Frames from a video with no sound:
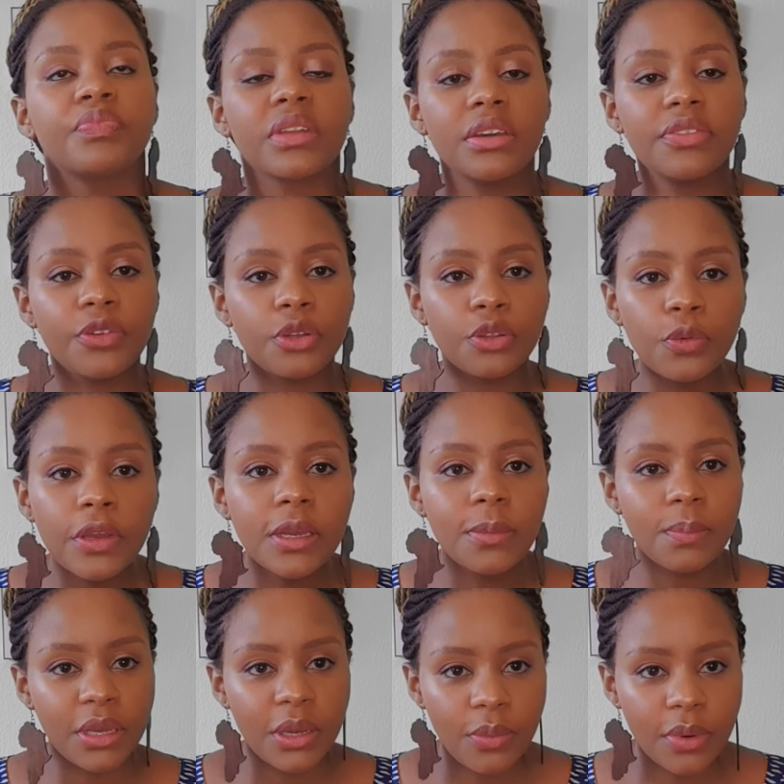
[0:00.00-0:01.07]
If you're doing
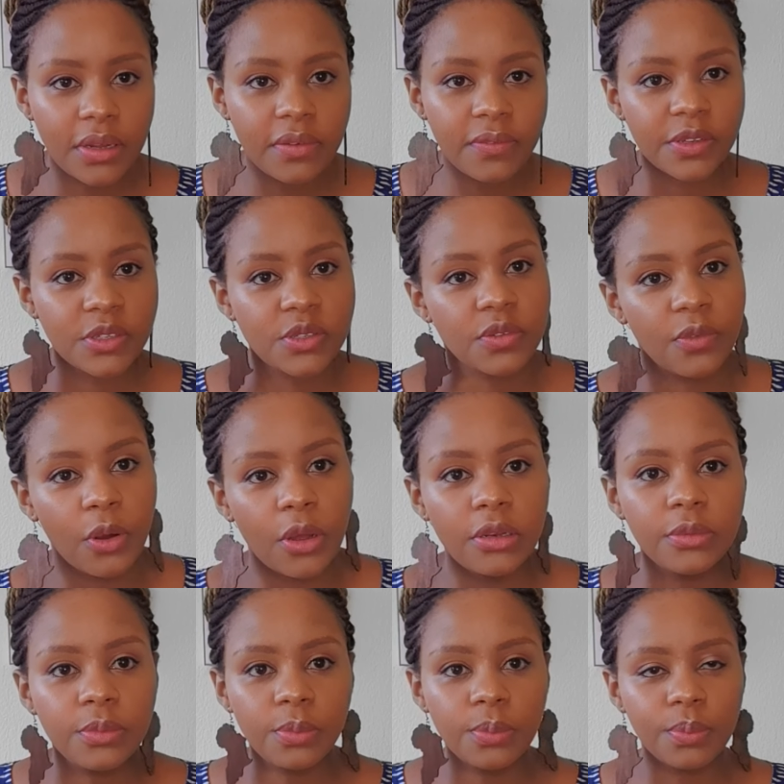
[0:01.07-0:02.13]
B1, first of all,
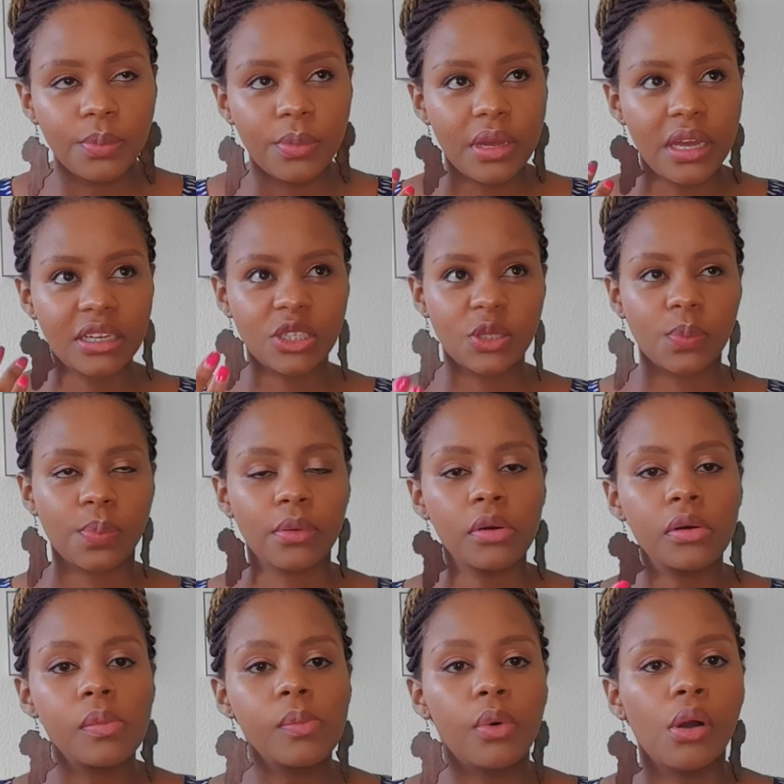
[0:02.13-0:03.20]

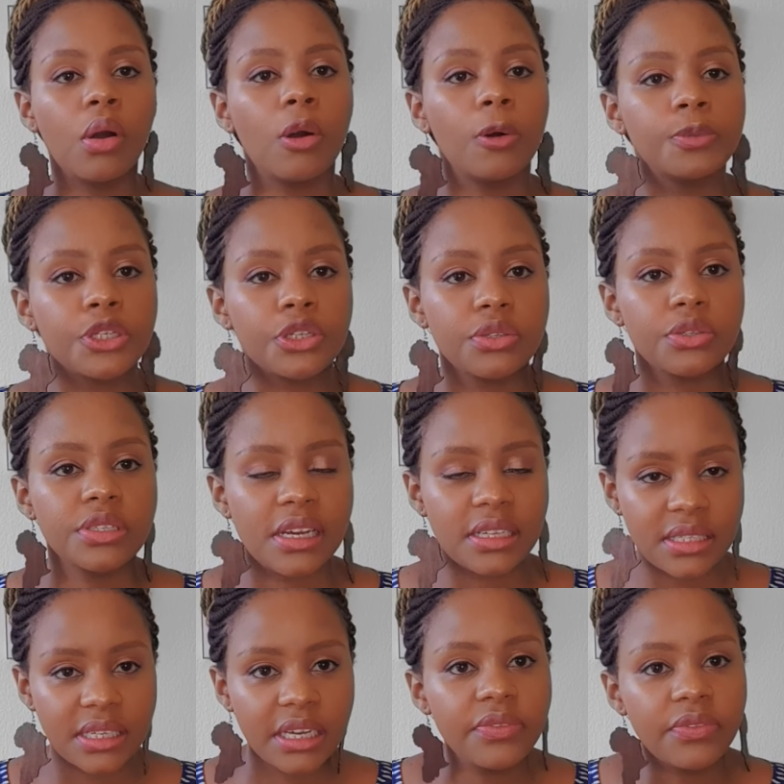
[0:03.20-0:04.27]
explore more options
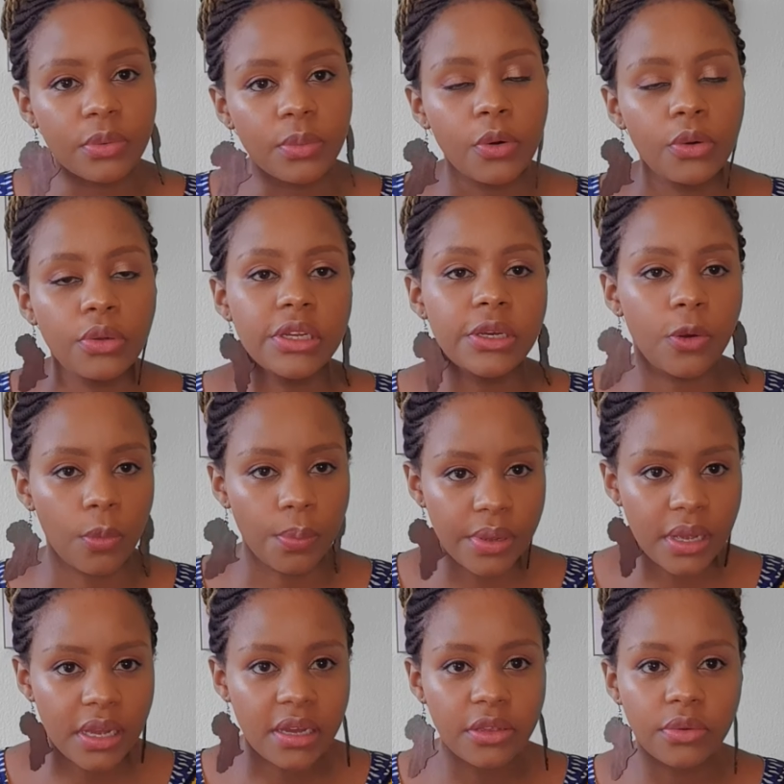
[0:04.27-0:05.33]
aside from only au
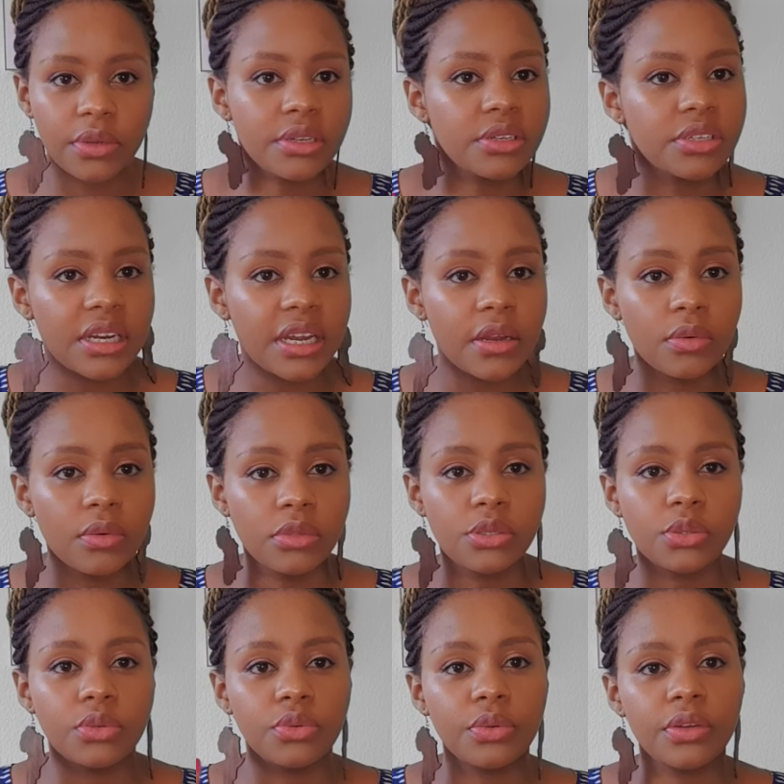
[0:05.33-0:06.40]
pair. You can try also
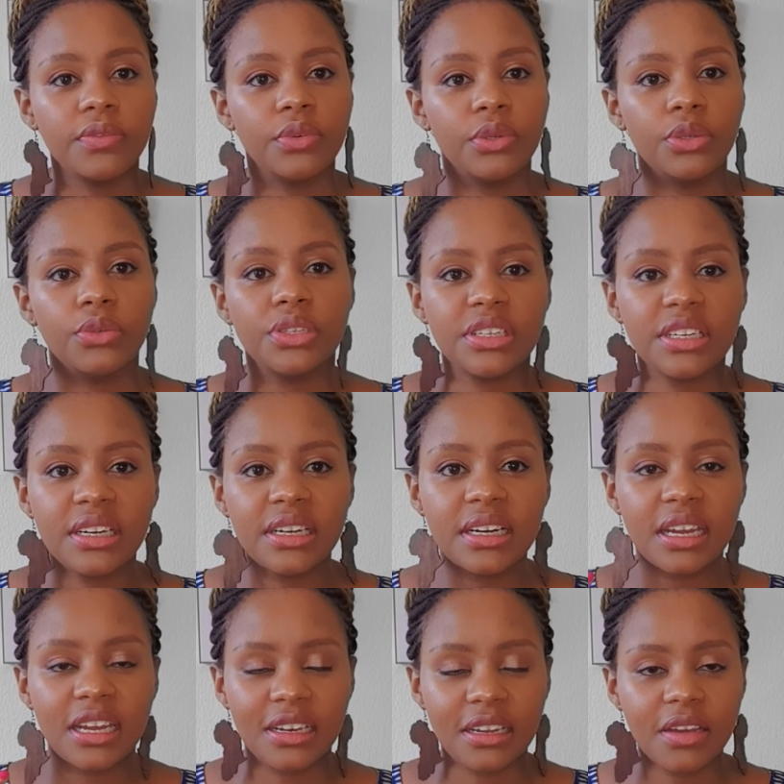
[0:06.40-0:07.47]
doing volunteer
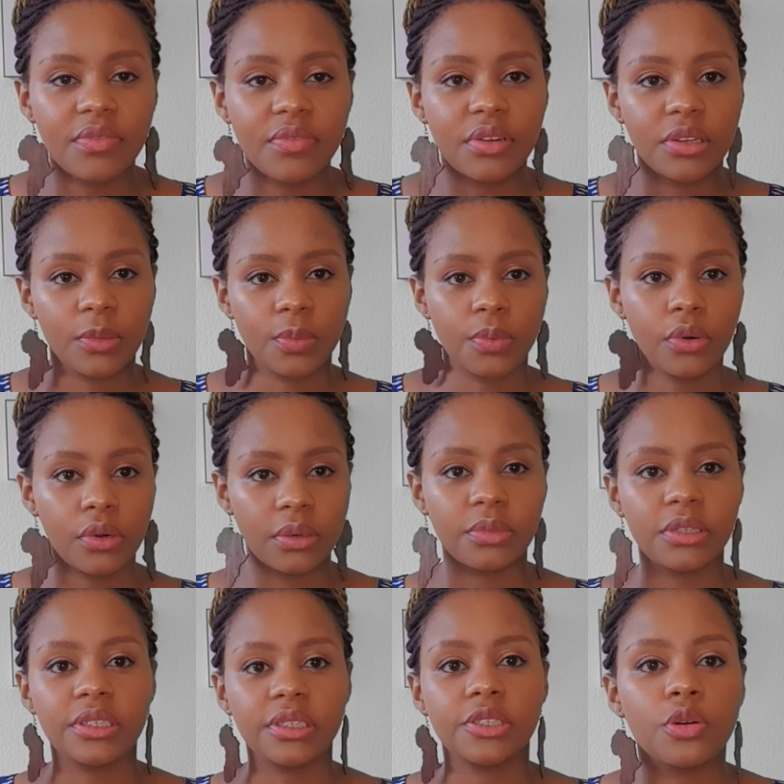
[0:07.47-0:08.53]
and every other program
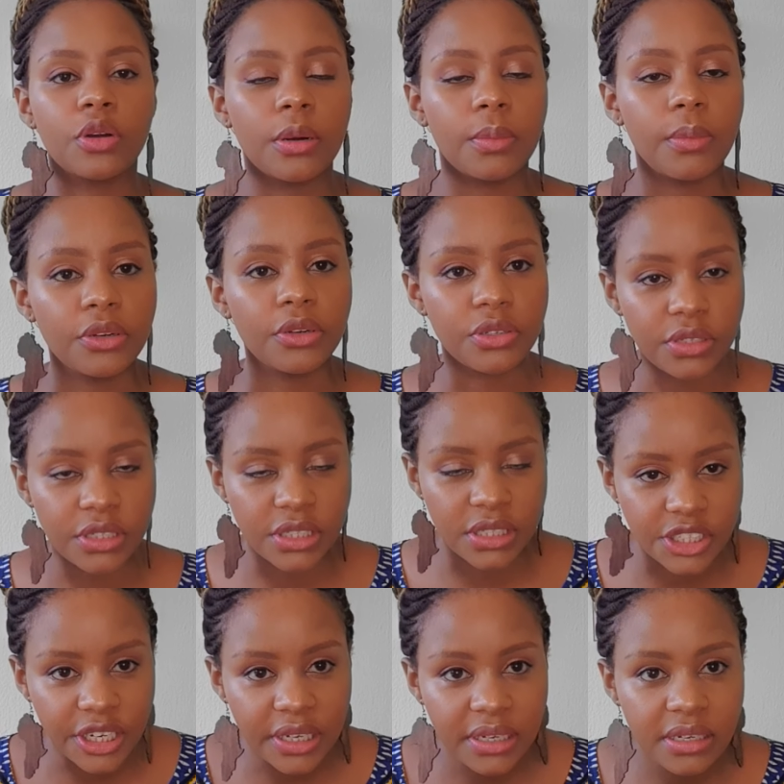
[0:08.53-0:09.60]
that I talk about in this
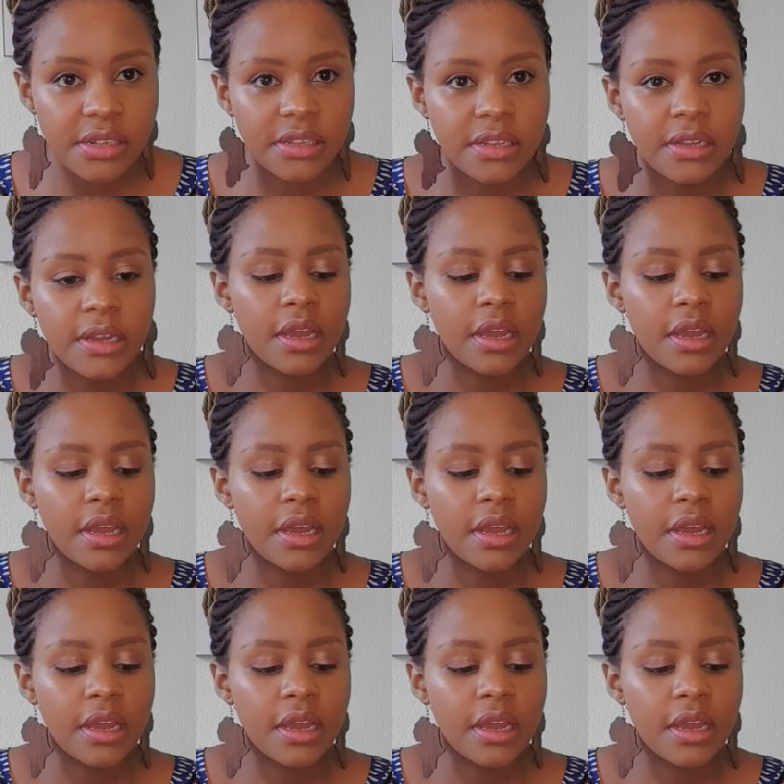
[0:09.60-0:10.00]
channel.